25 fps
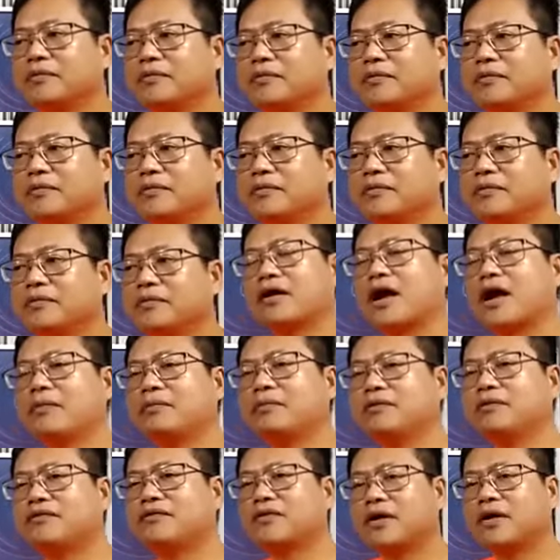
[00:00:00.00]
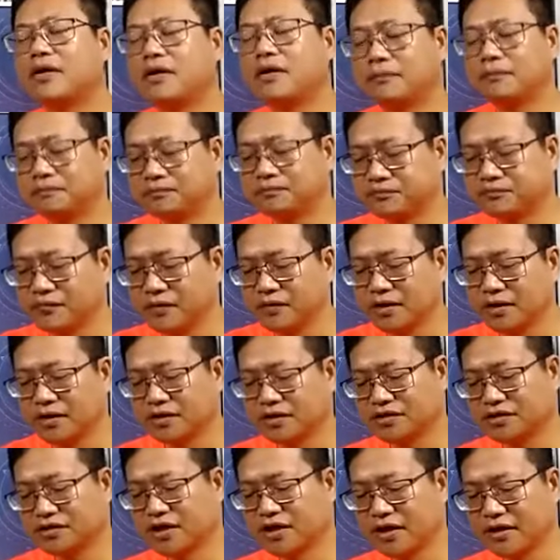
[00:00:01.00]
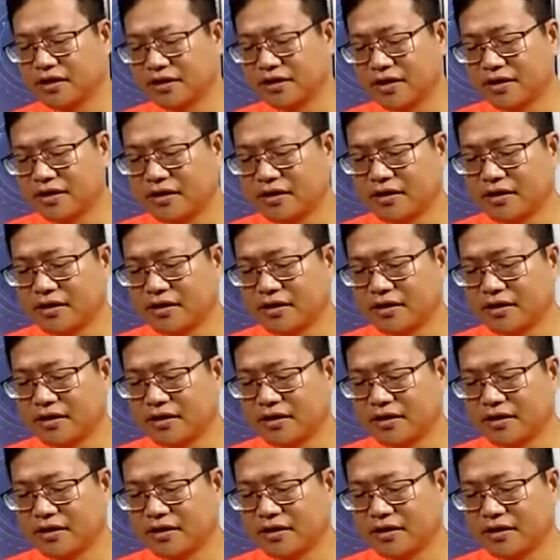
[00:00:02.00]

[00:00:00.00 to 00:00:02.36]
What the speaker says: are coming from China.